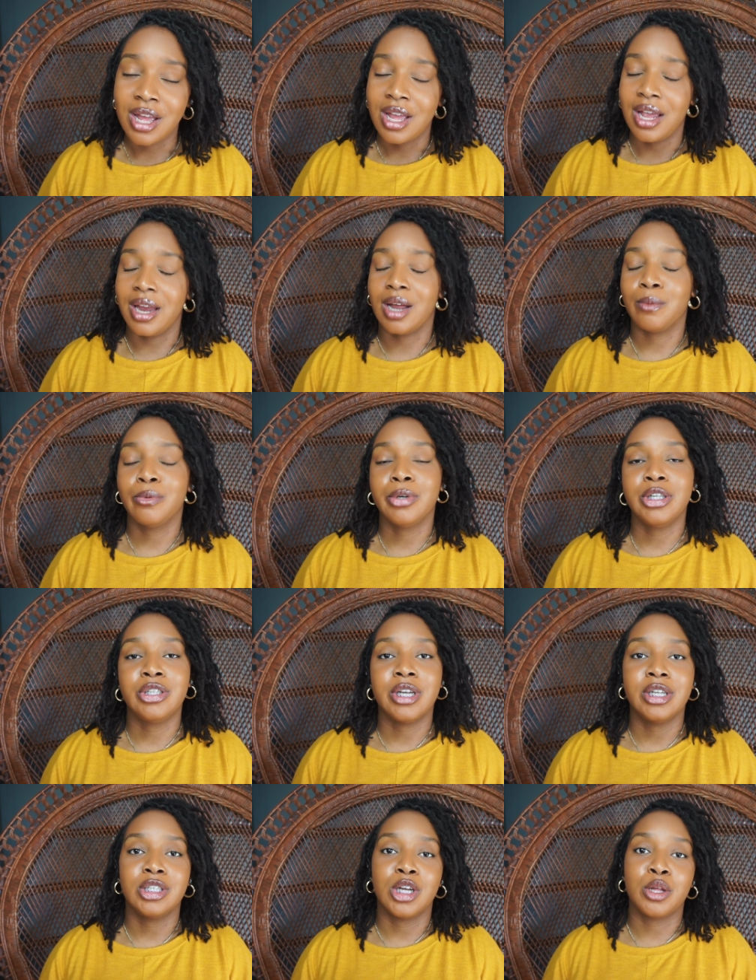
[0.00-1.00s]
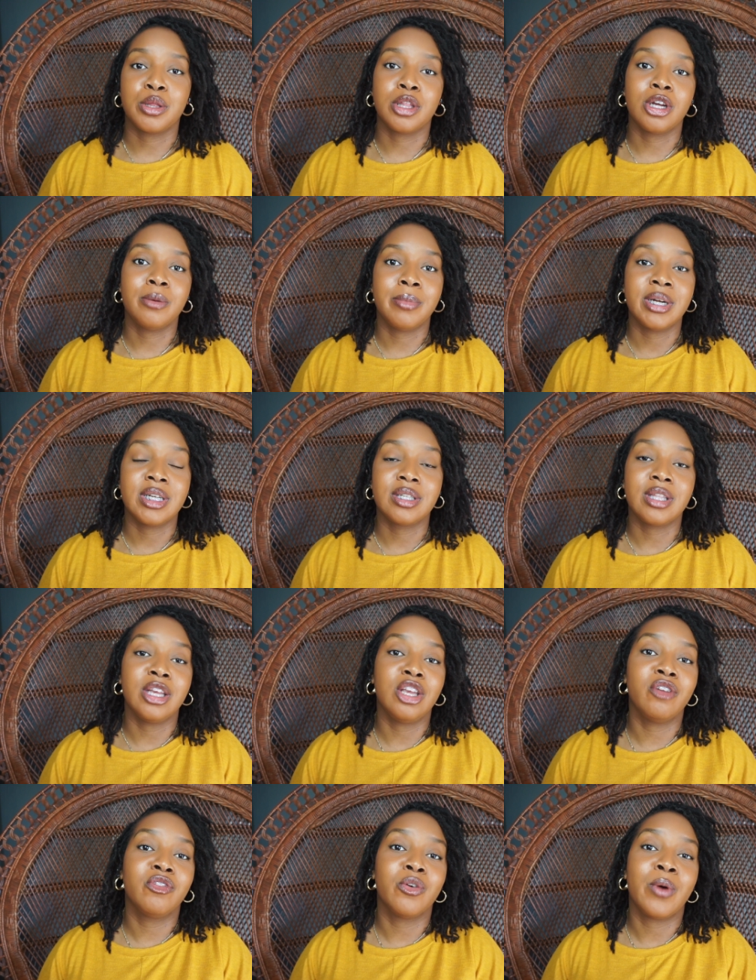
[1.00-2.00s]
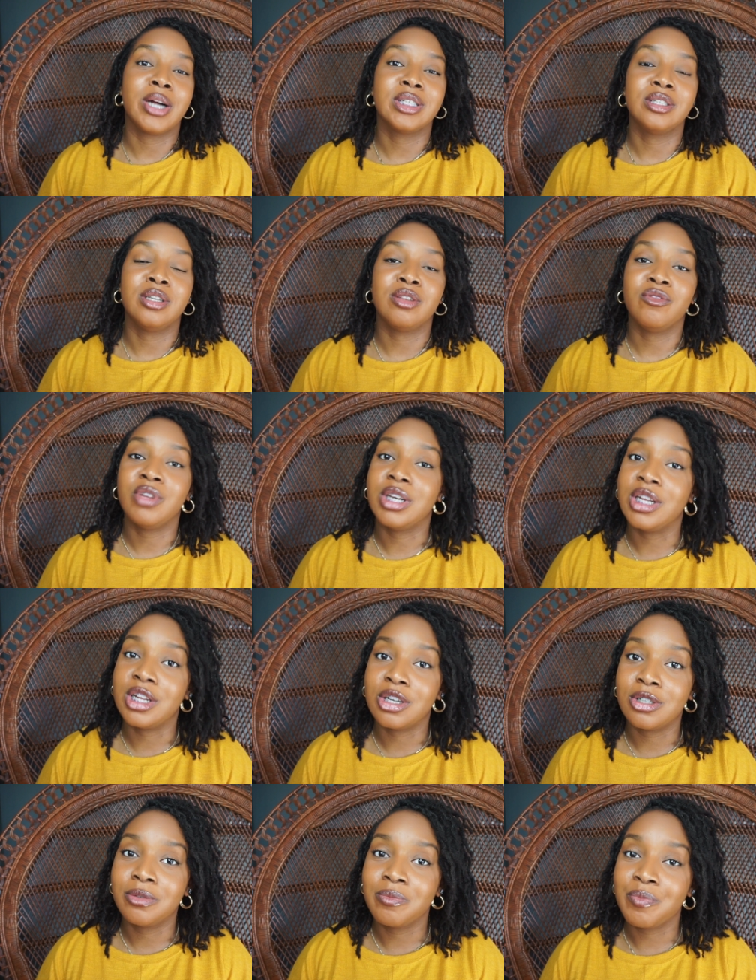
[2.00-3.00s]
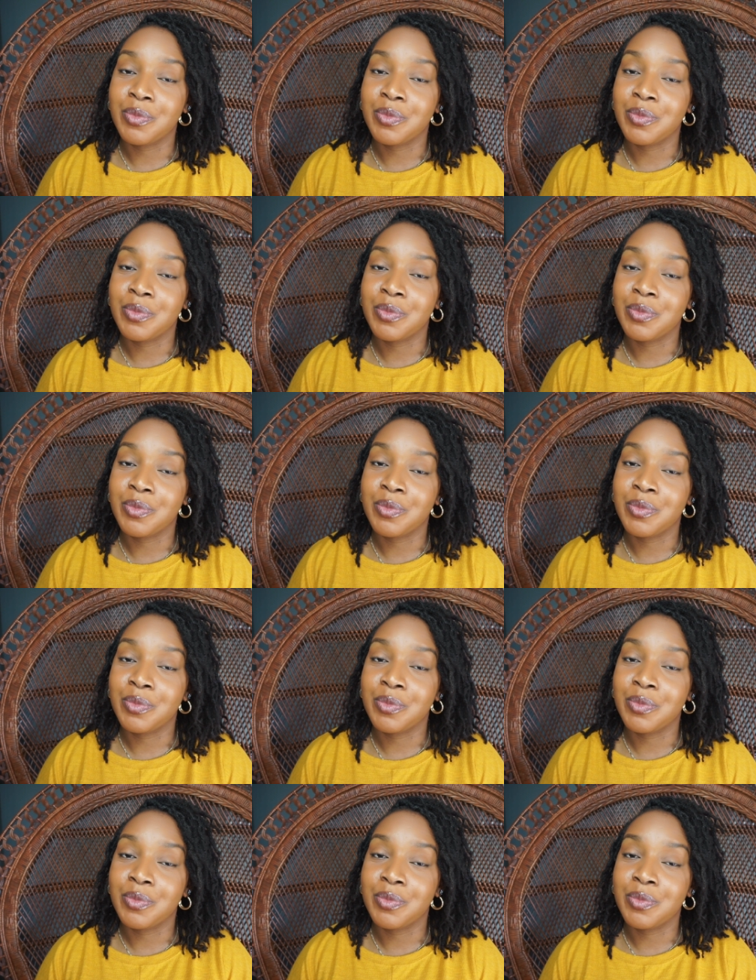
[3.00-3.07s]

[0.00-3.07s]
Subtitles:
And I appreciate y'all so much. Thank you for watching this video.